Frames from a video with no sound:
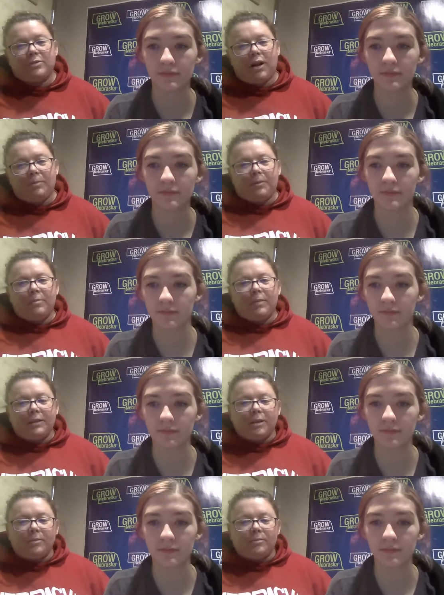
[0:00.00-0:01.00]
Speaker 1: drop them,
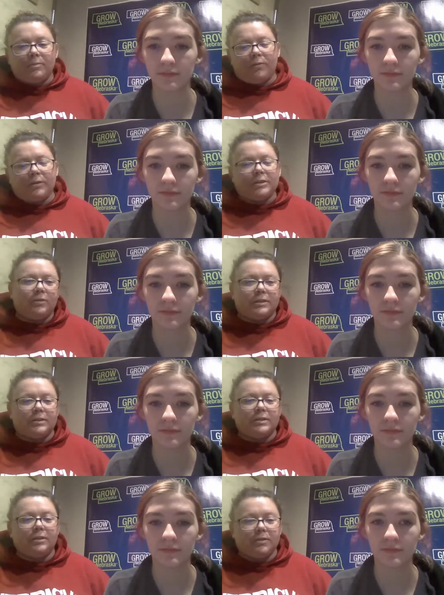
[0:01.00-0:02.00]
mail them over to
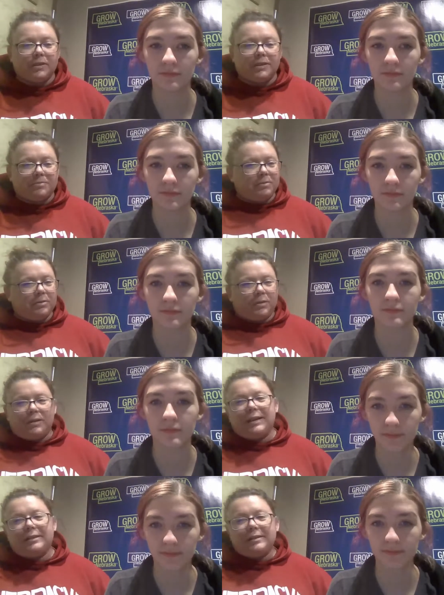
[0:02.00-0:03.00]
us too, because we'll
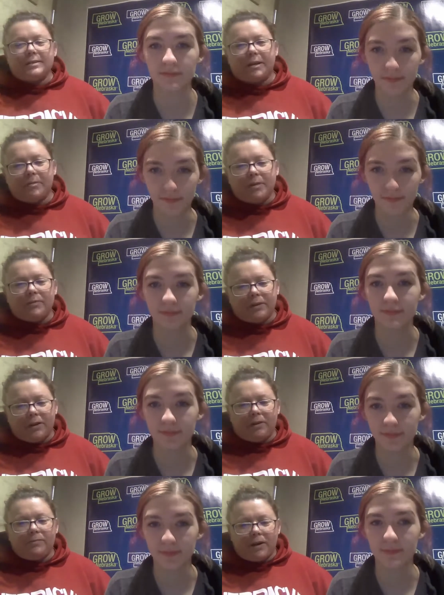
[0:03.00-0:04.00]
gladly stick them in for
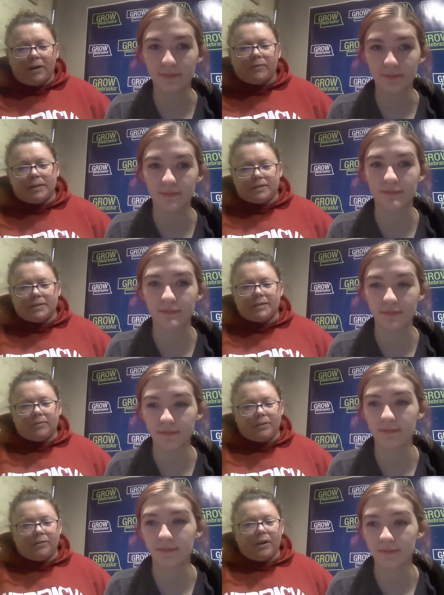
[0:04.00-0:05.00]
help for advertising
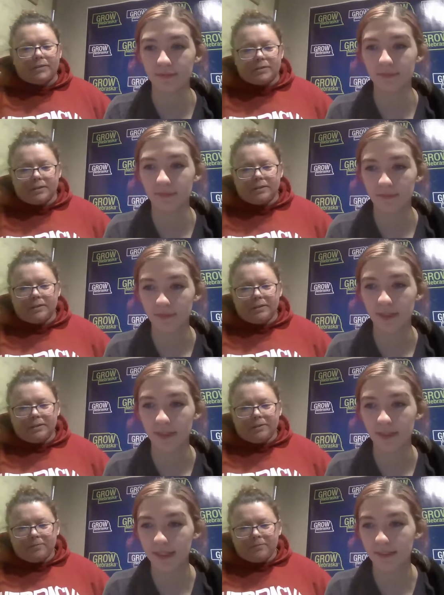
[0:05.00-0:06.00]
for you guys.
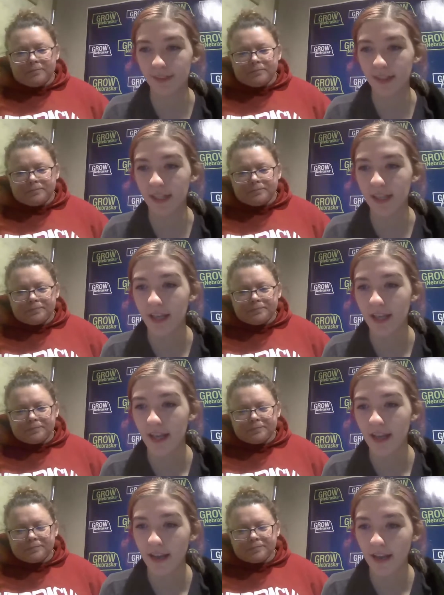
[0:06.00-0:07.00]
Speaker 2: Definitely.
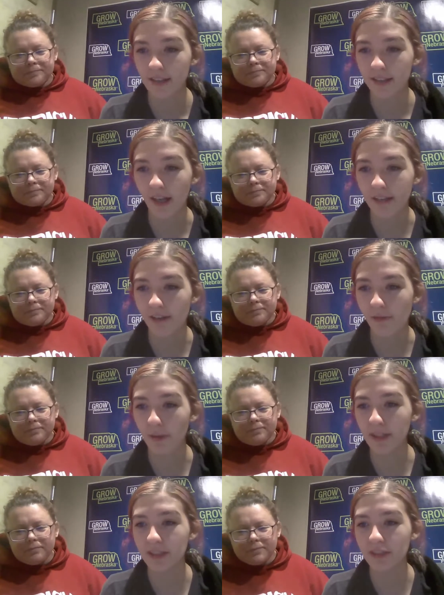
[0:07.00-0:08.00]
Tanya,
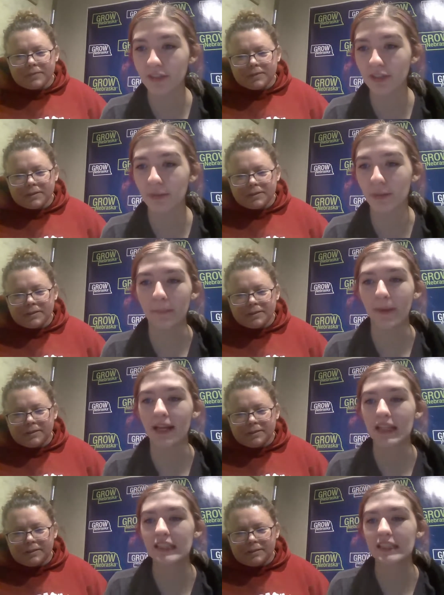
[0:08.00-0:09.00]
what do you do when a
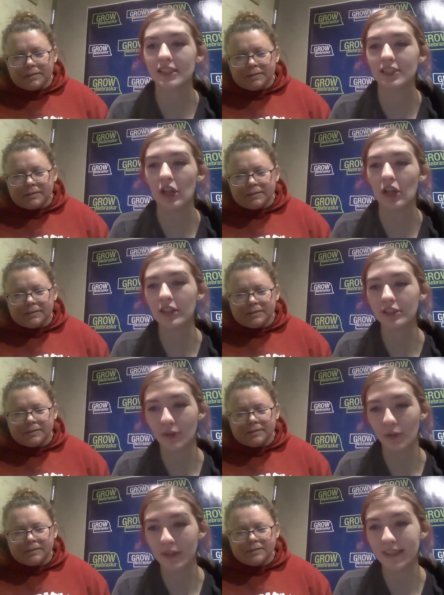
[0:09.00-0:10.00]
package is lost
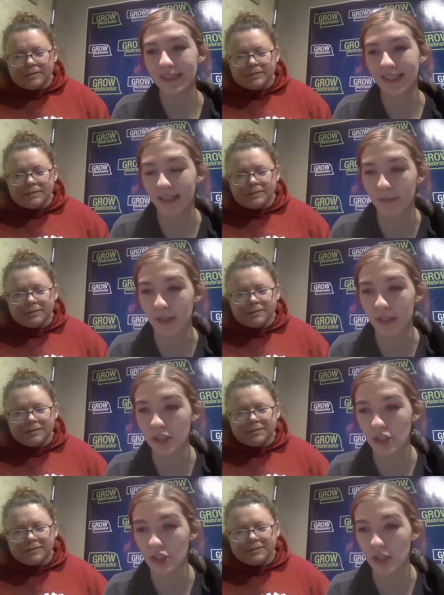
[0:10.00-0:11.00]
or
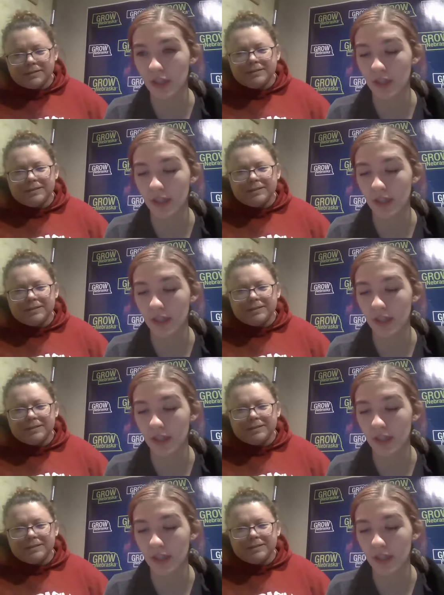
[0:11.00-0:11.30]
damaged?